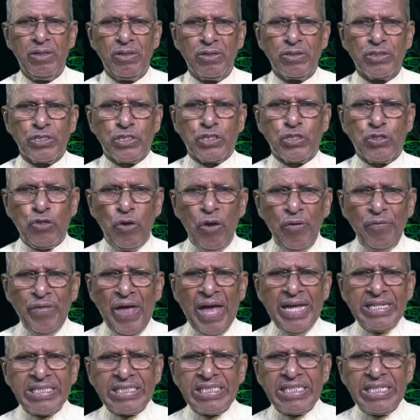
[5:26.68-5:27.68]
so
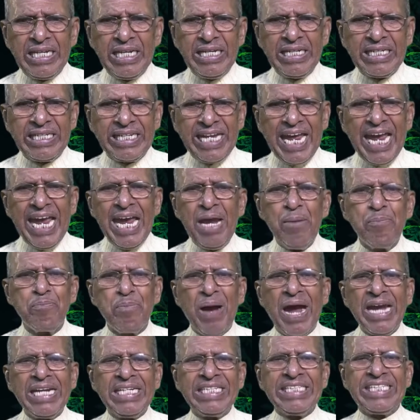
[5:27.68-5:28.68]
that day
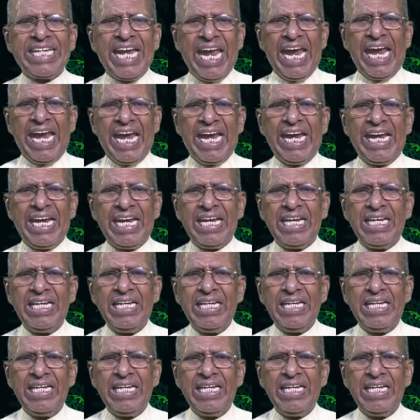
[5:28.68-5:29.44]
by day